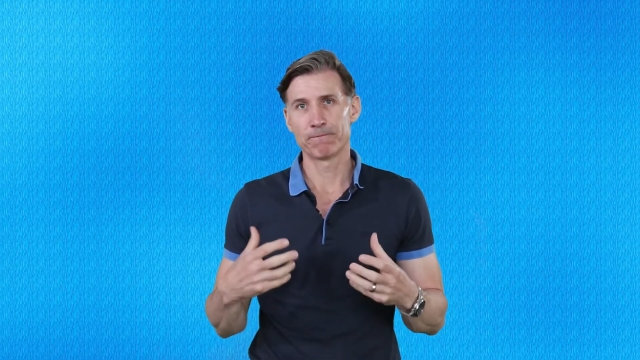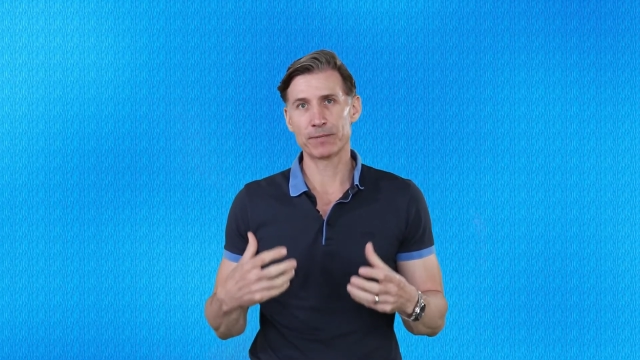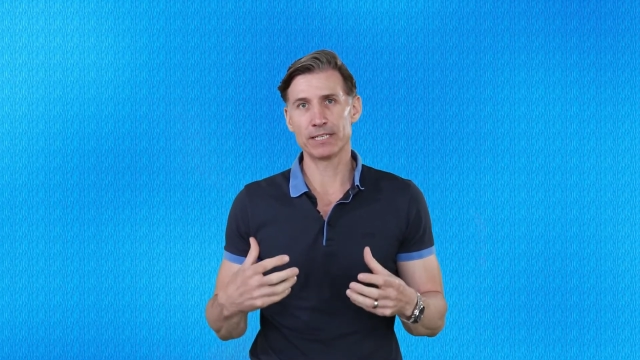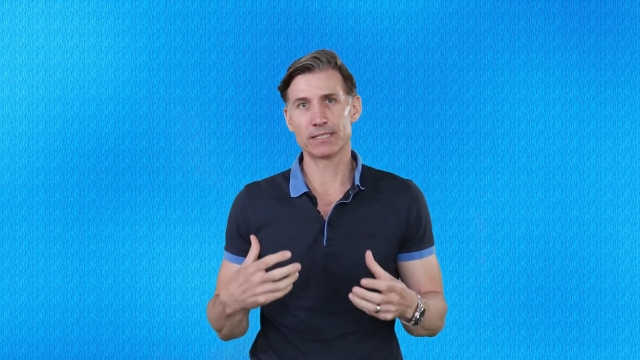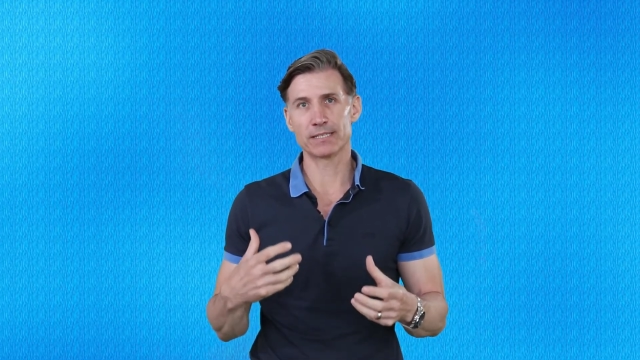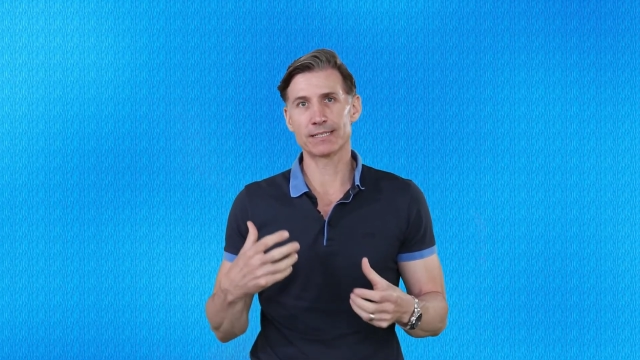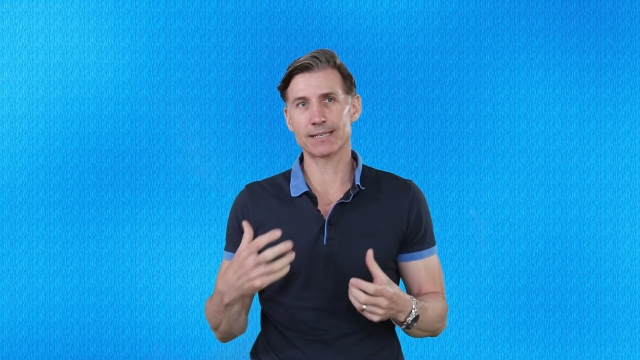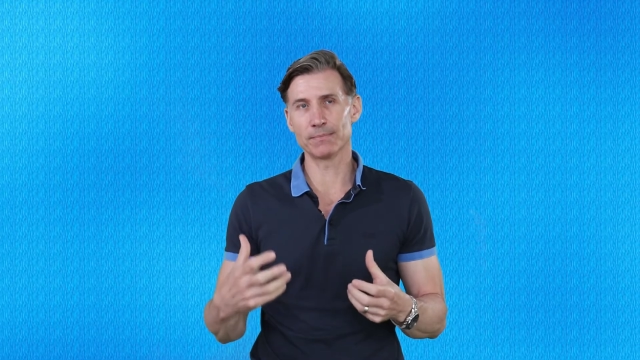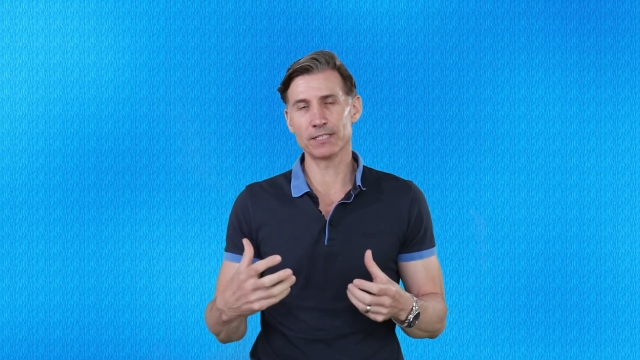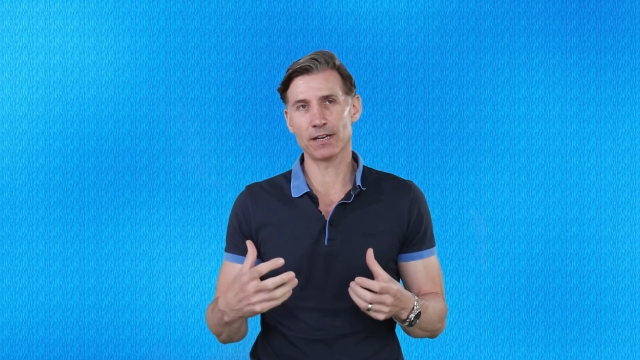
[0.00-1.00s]
is
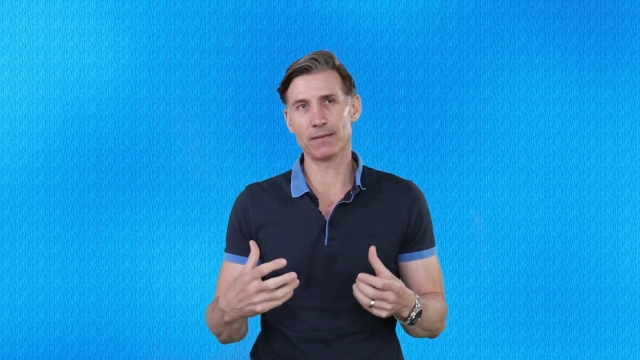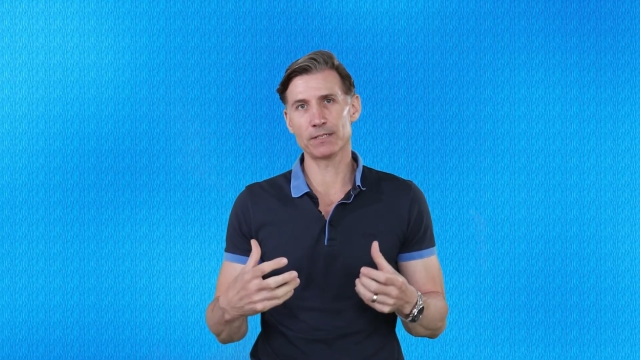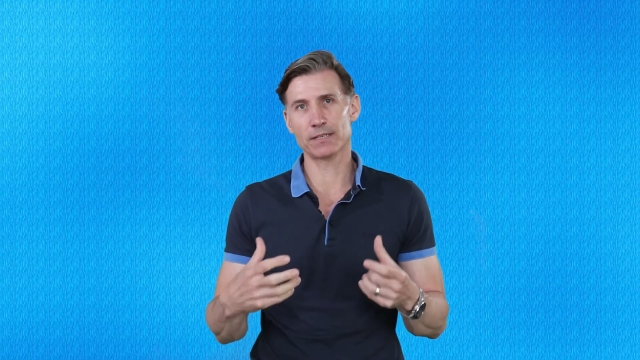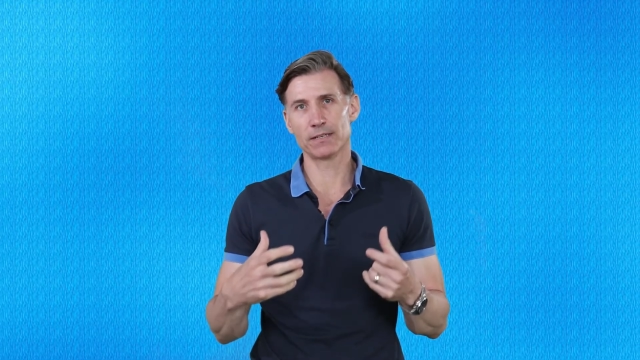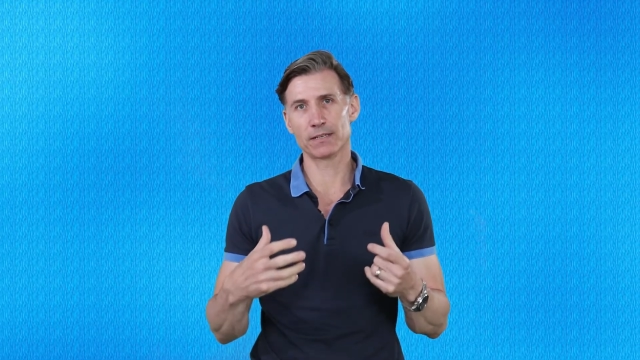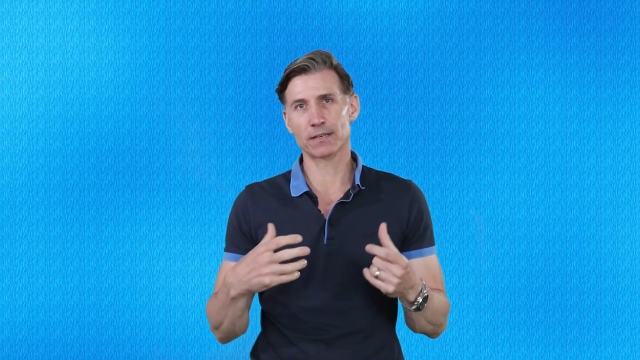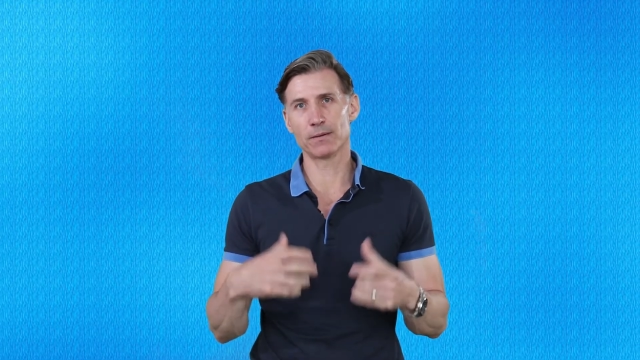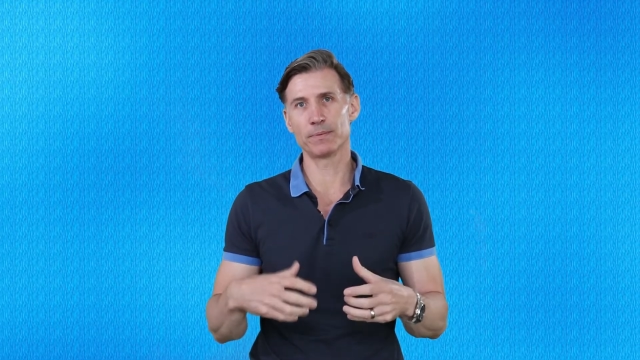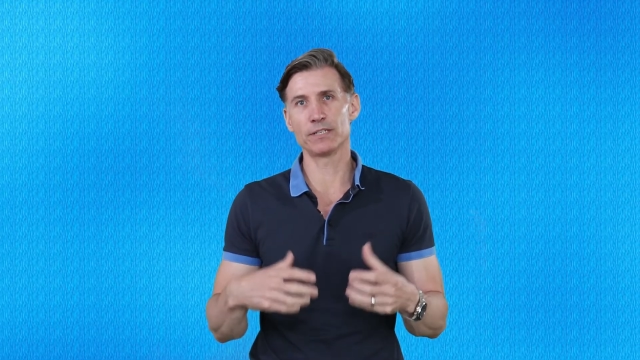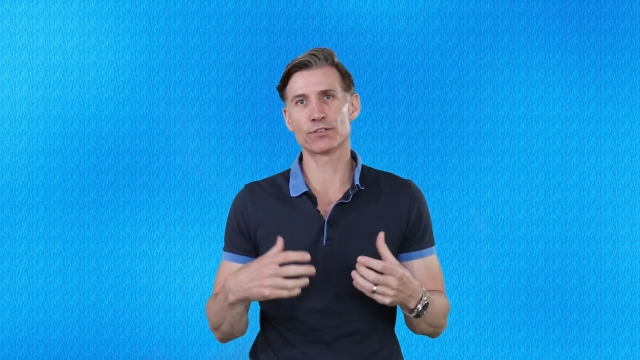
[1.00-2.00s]
sometimes
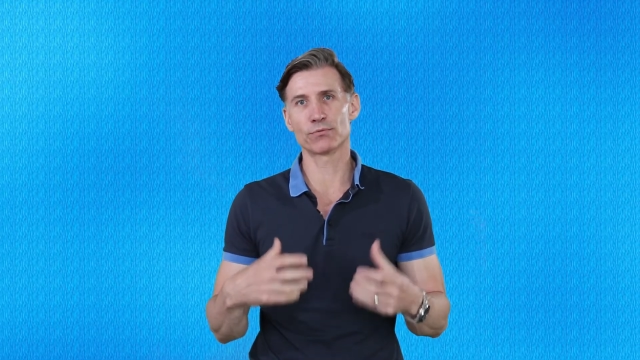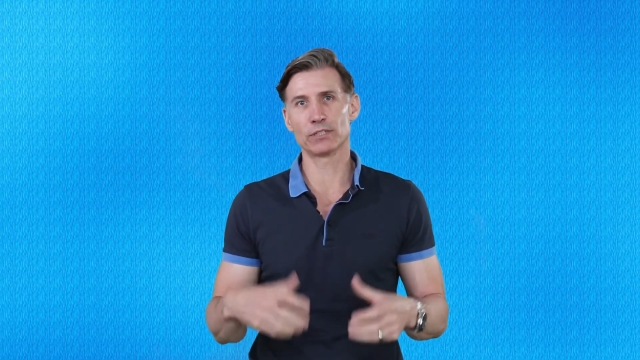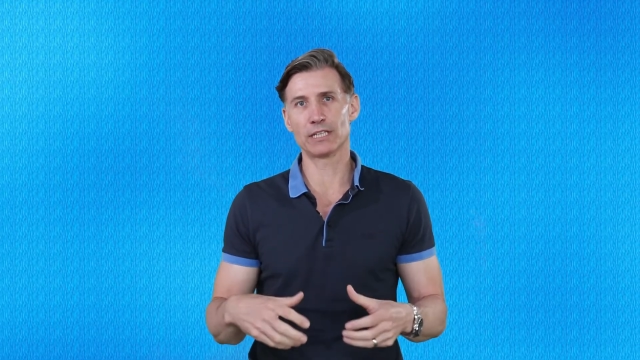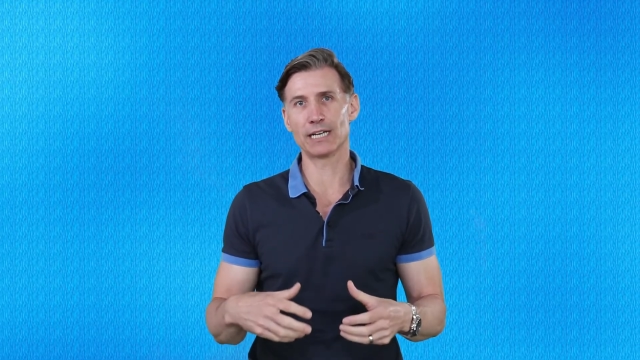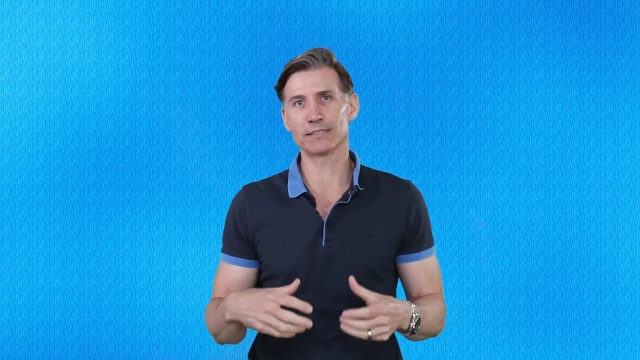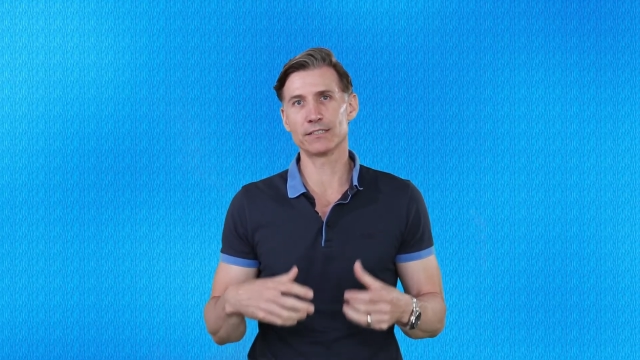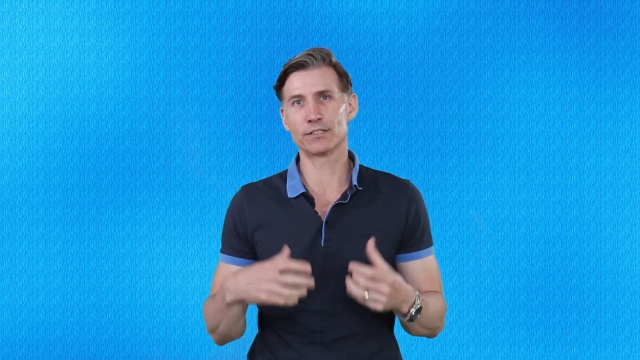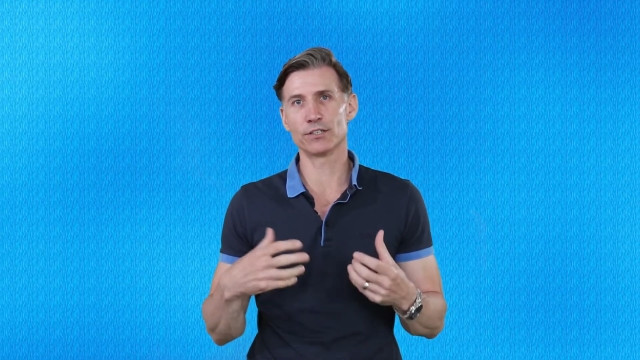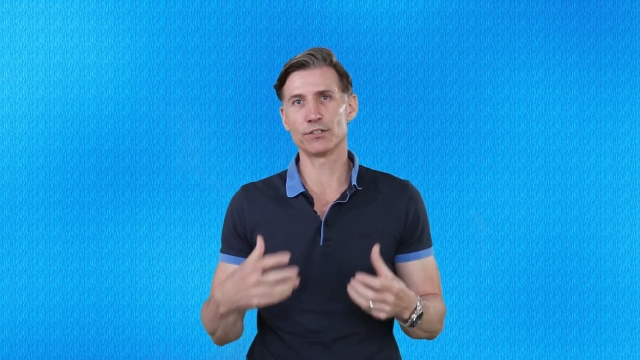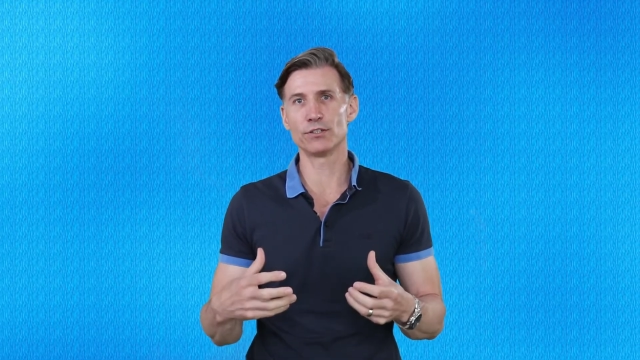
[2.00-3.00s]
companies are reluctant
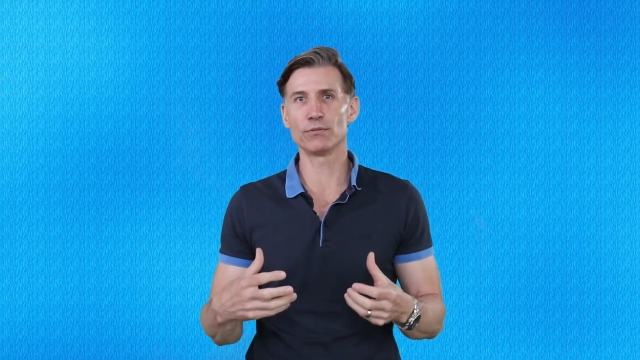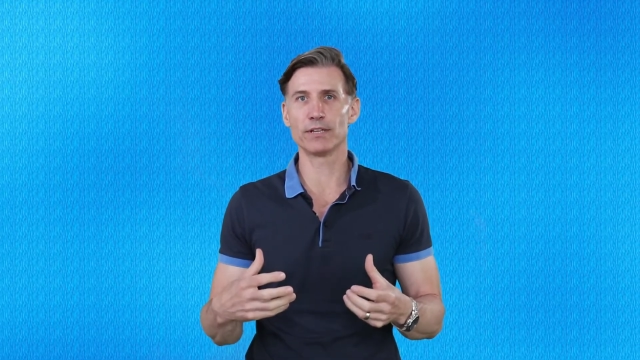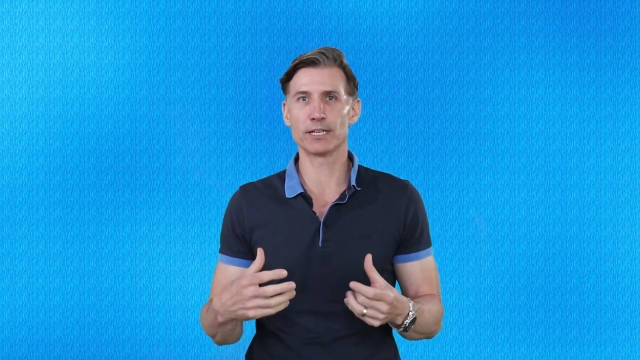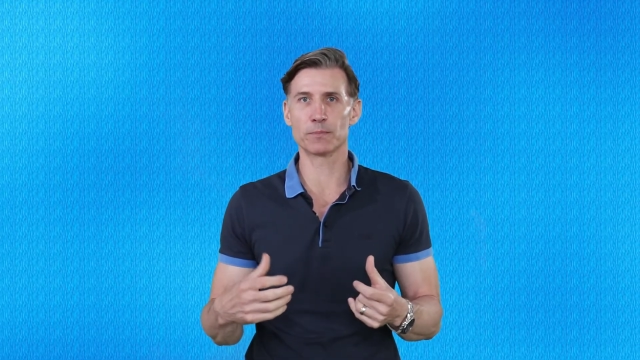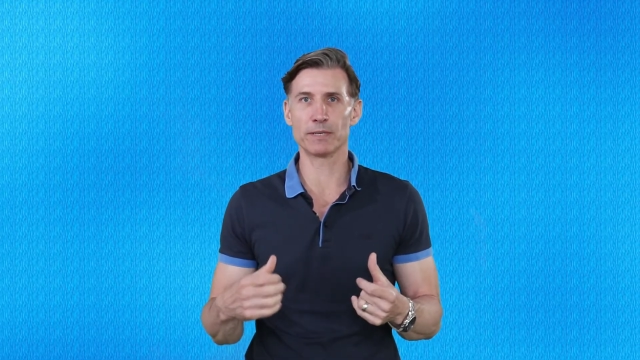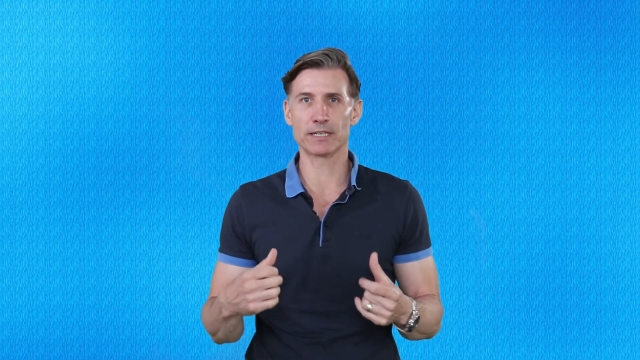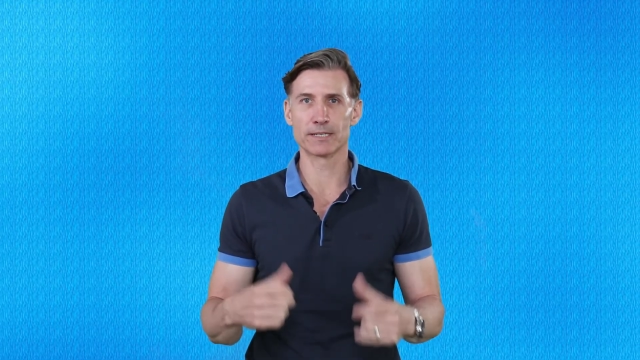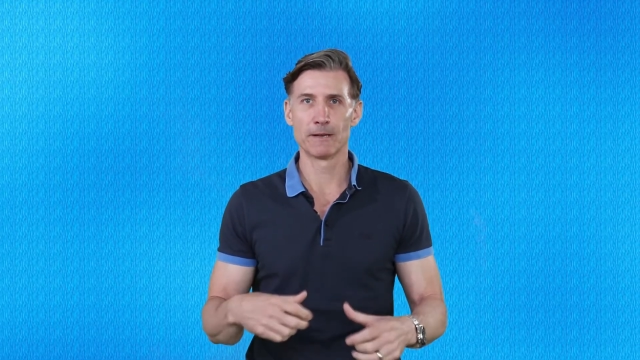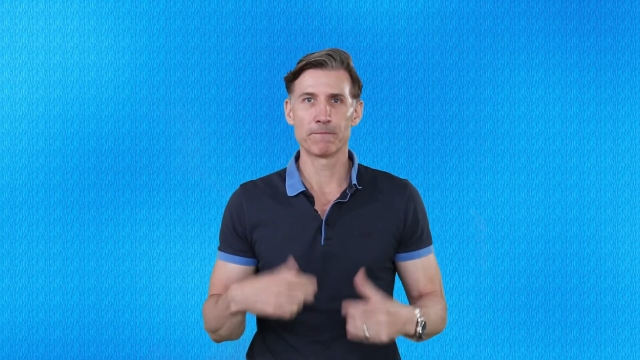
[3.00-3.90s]
to do this because